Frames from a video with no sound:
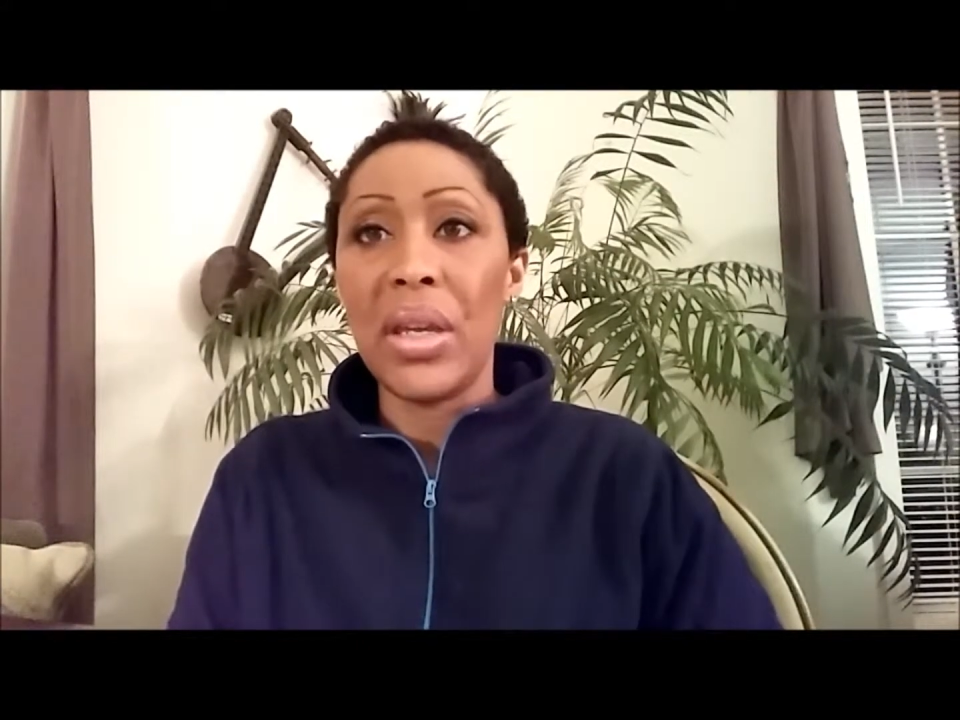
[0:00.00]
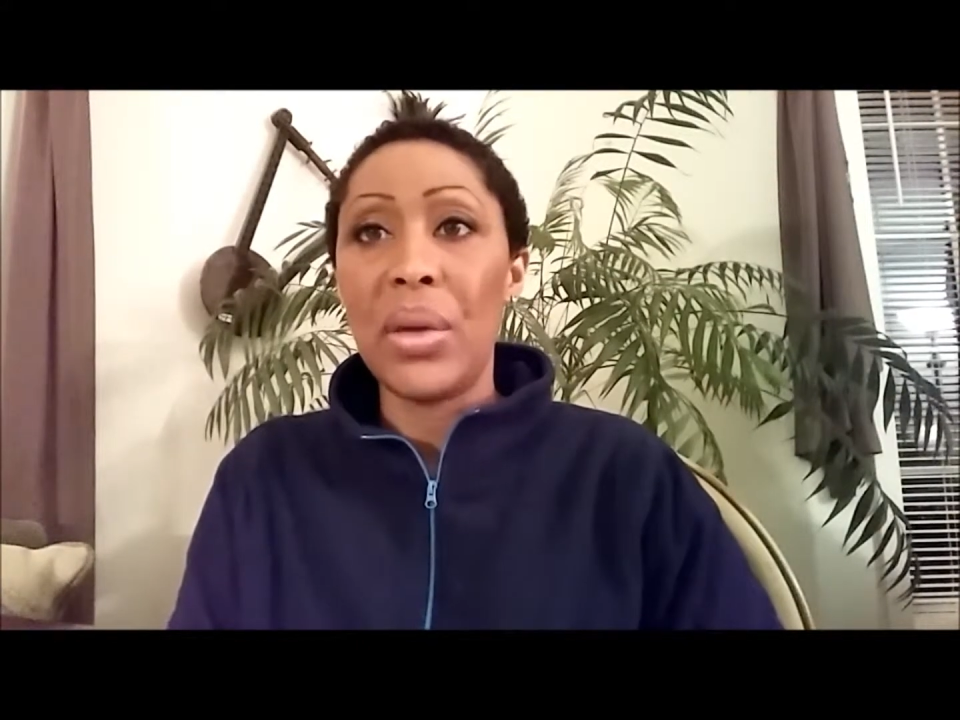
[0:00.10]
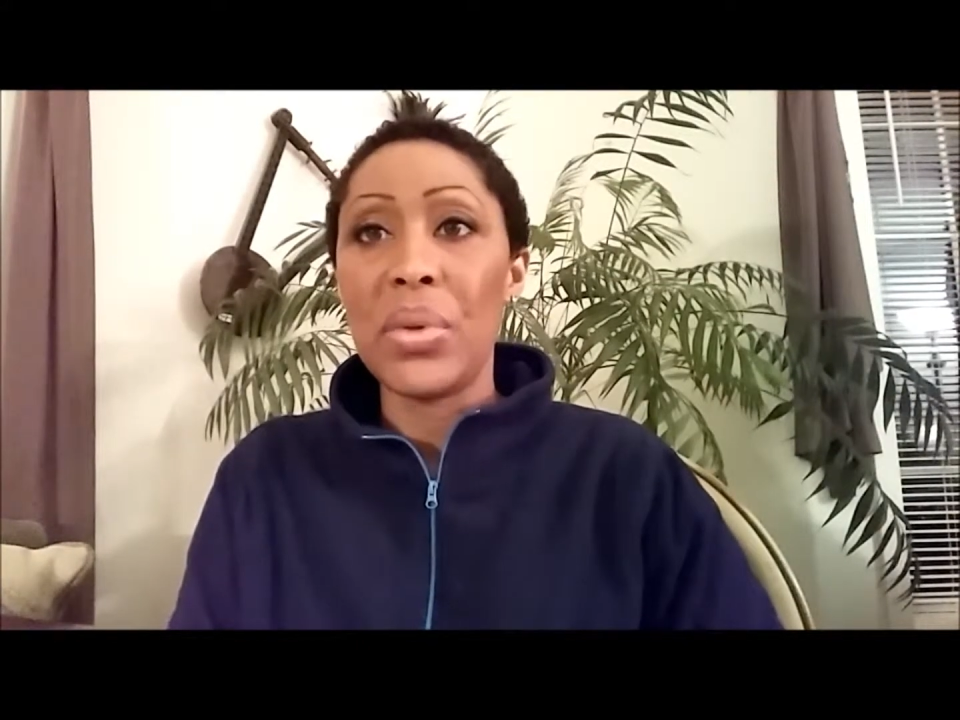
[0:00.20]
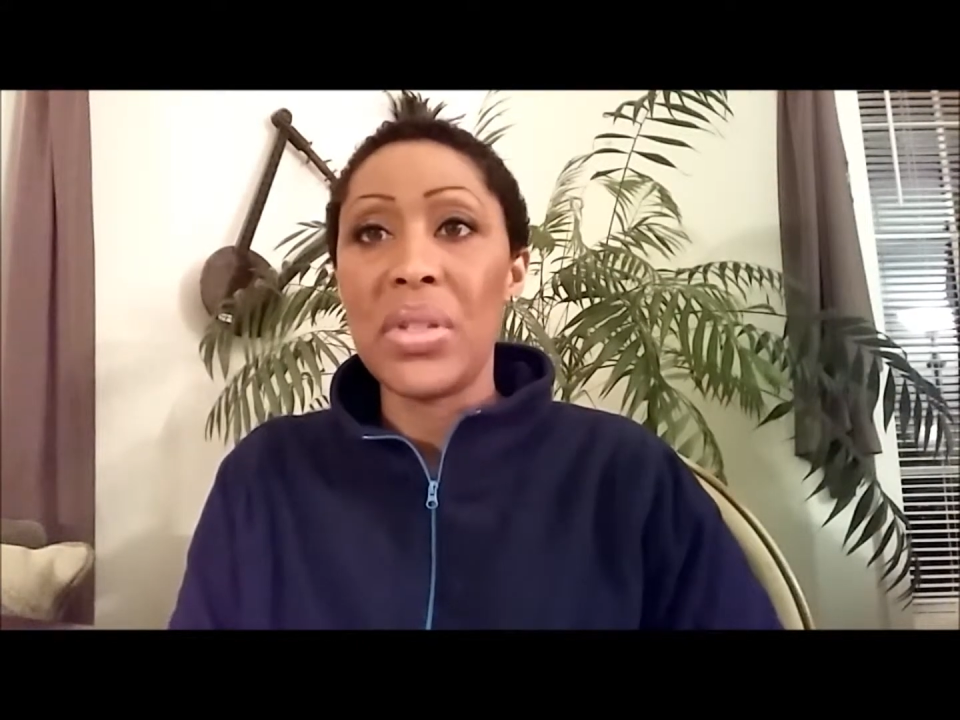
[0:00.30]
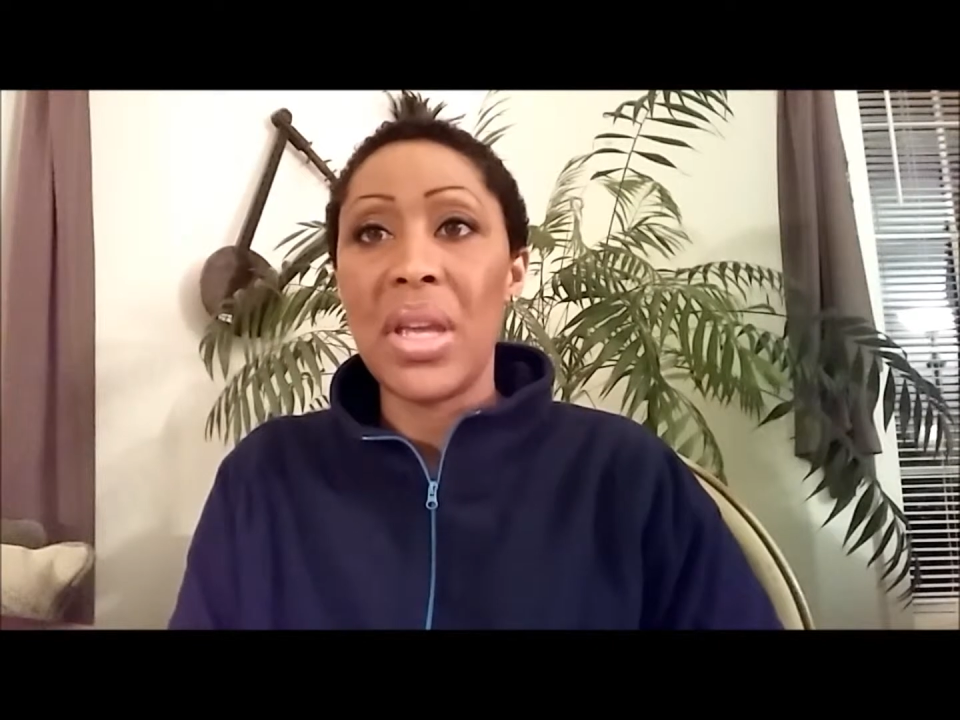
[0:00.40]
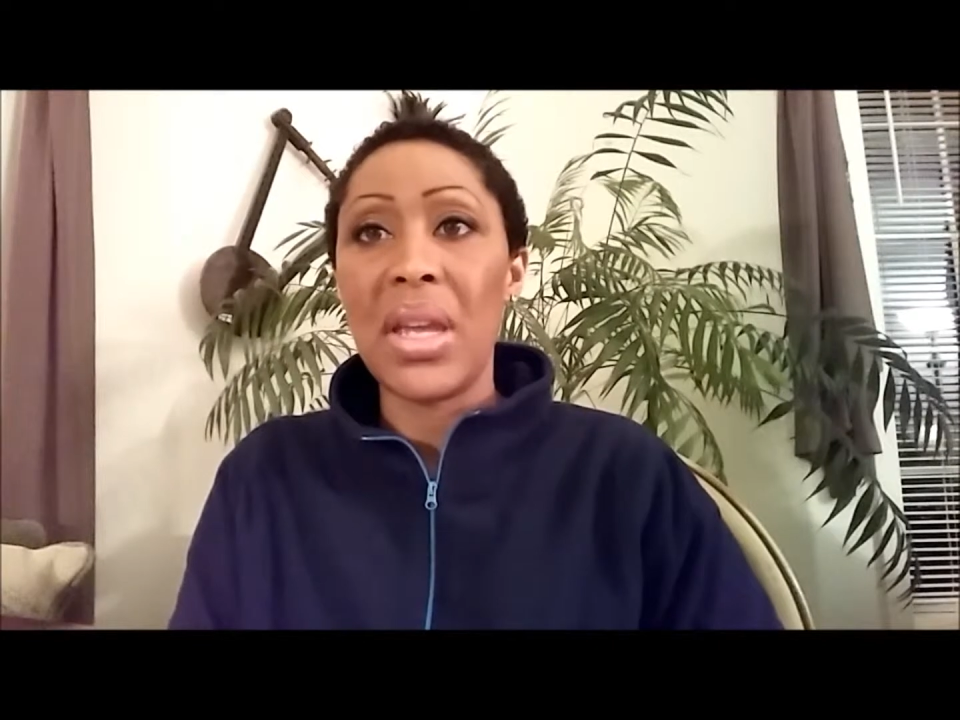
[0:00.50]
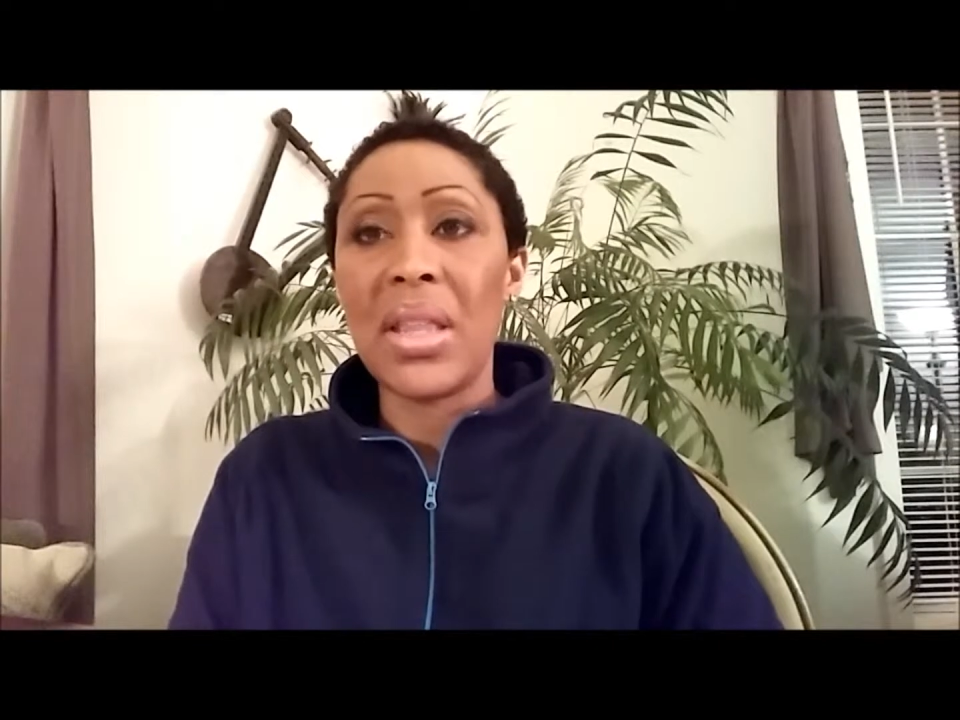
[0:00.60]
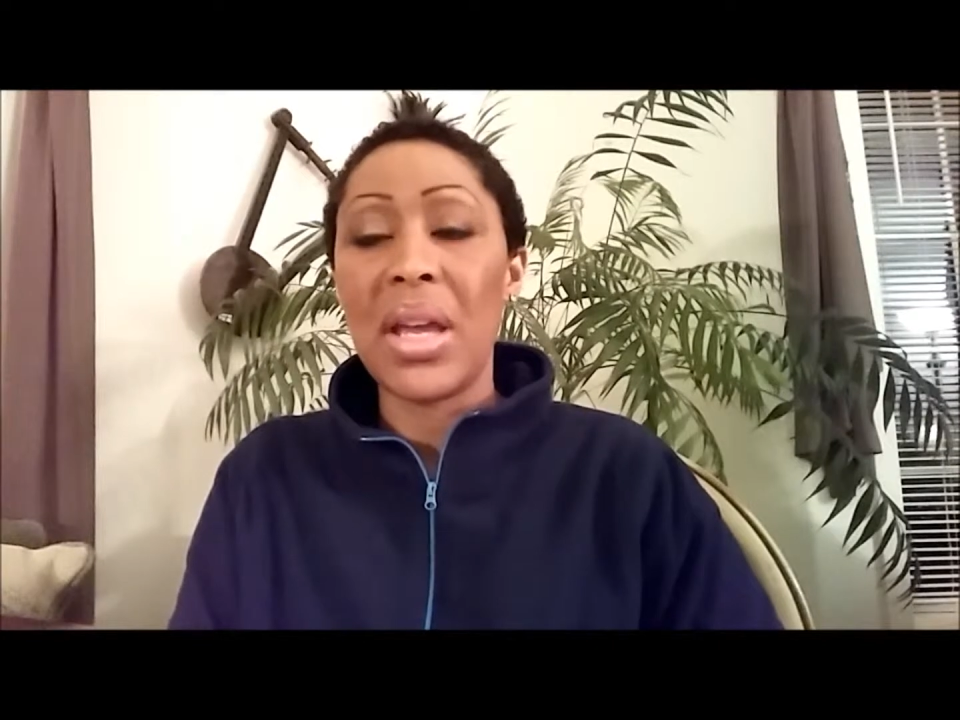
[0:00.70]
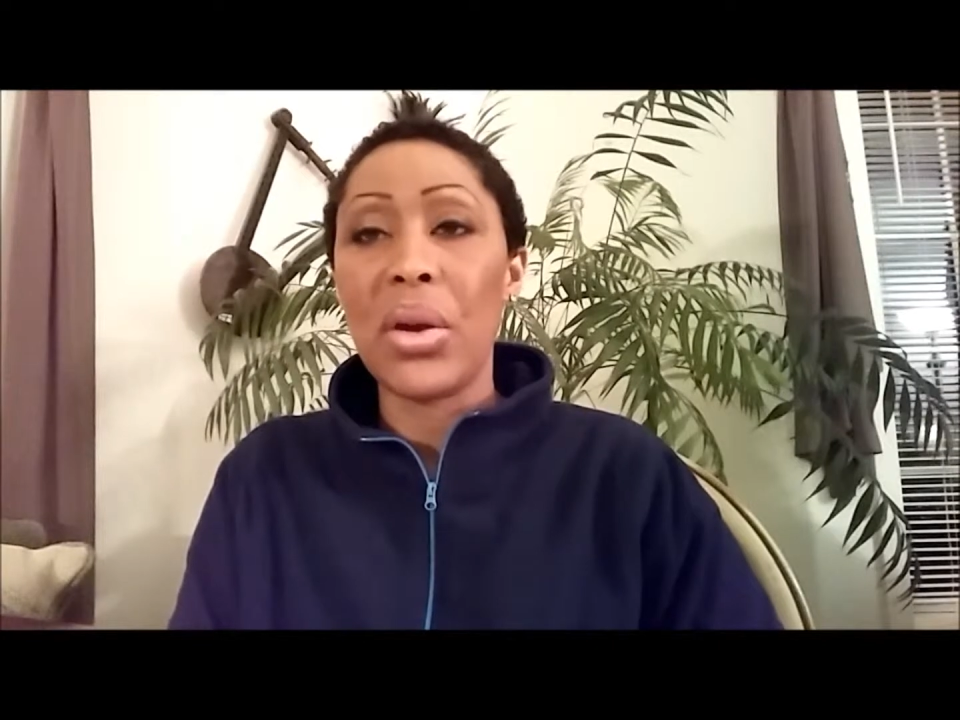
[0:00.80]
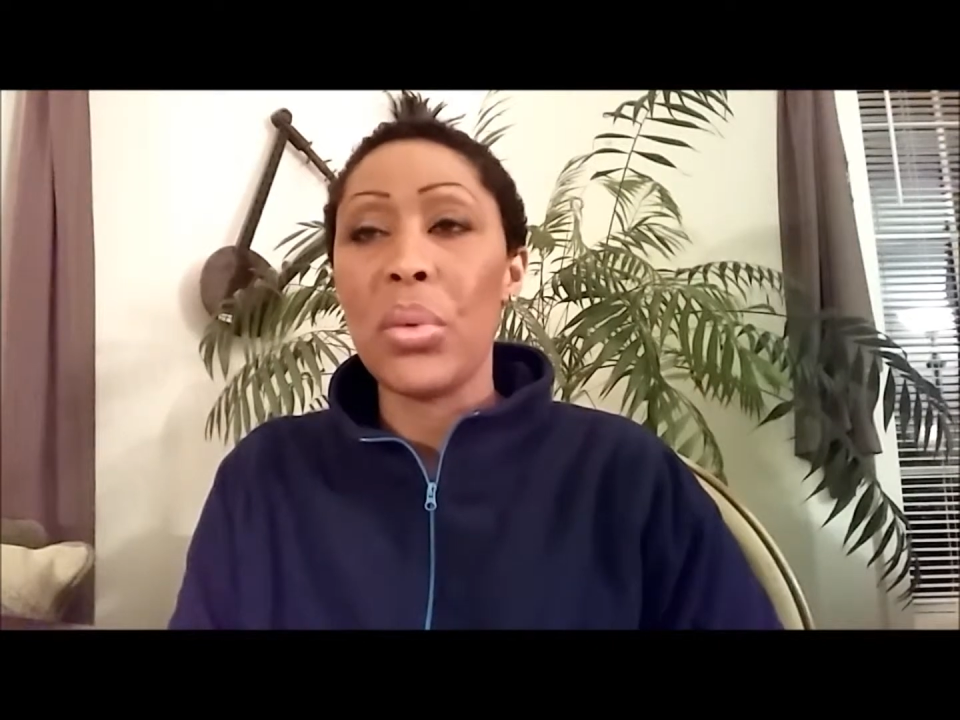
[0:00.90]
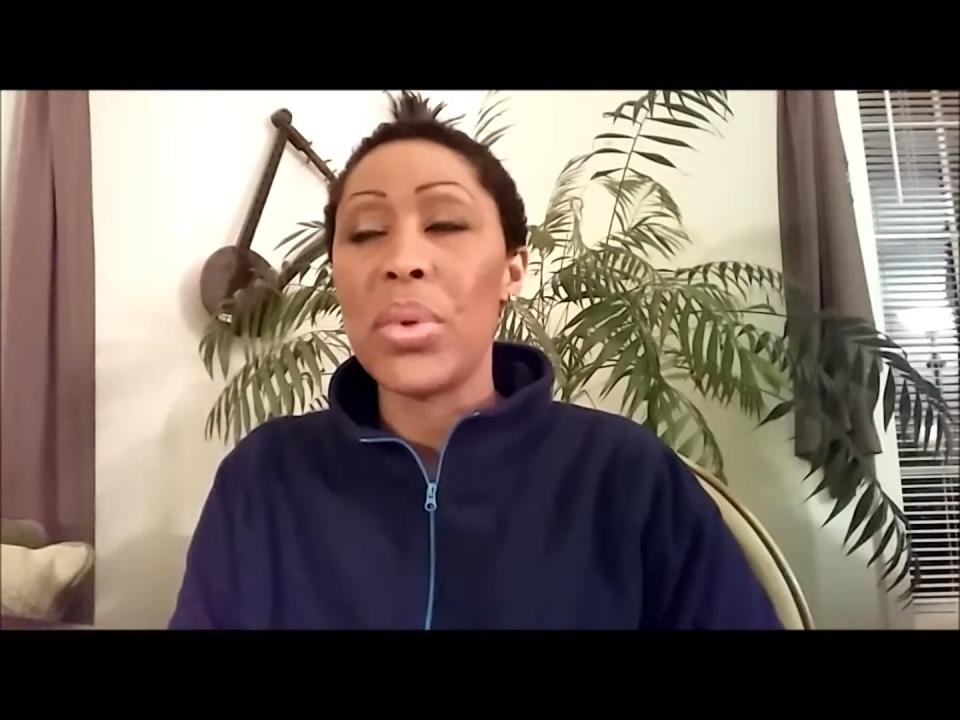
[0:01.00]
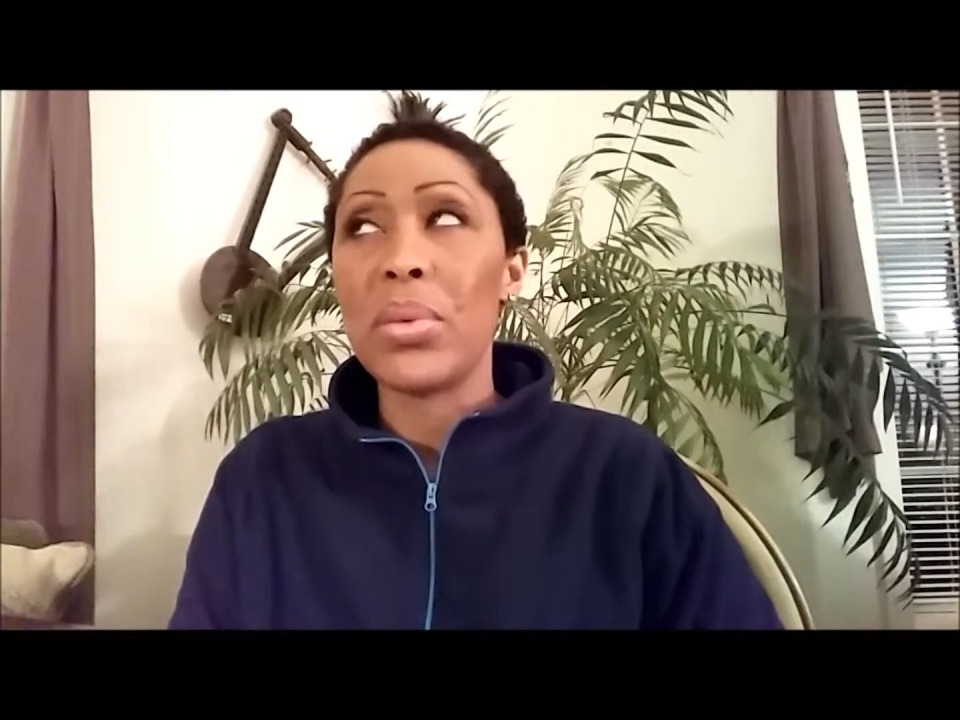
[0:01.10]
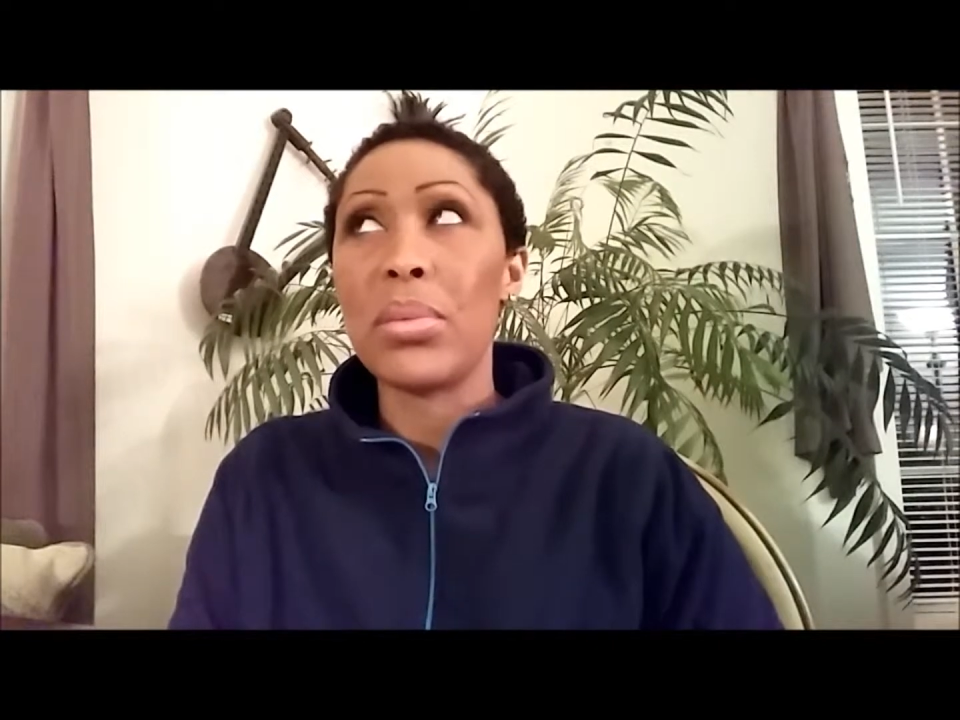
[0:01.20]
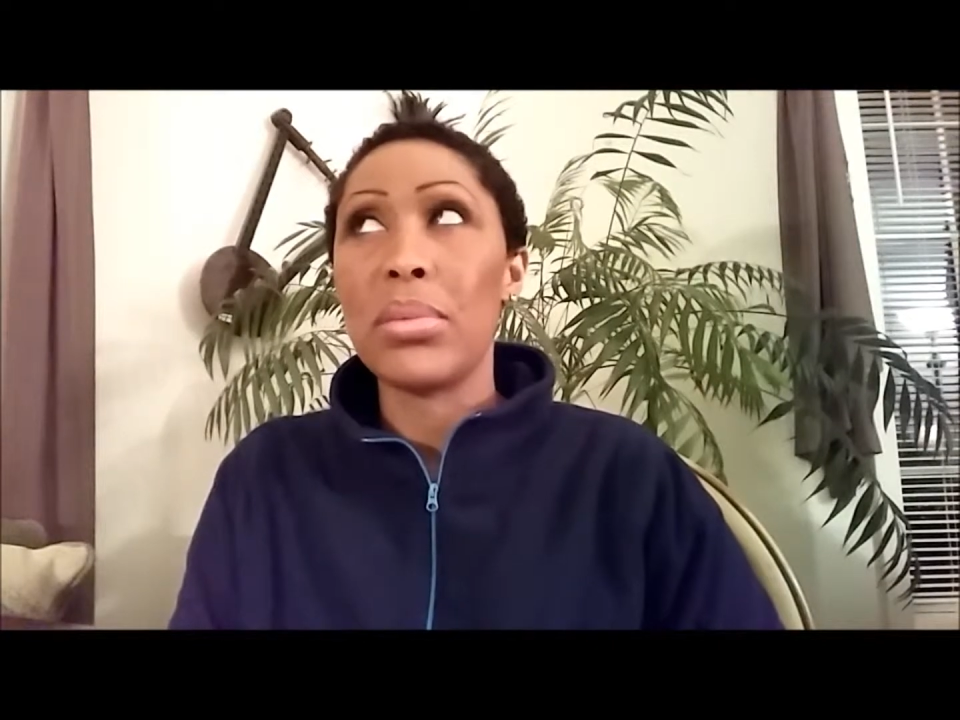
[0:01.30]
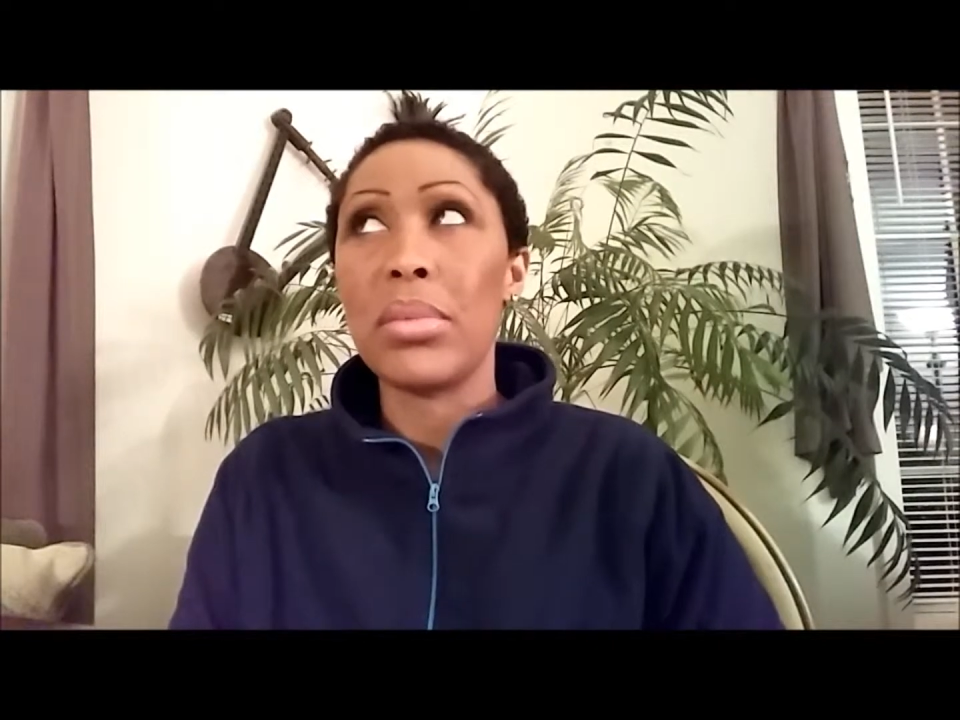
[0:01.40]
he was saying that, or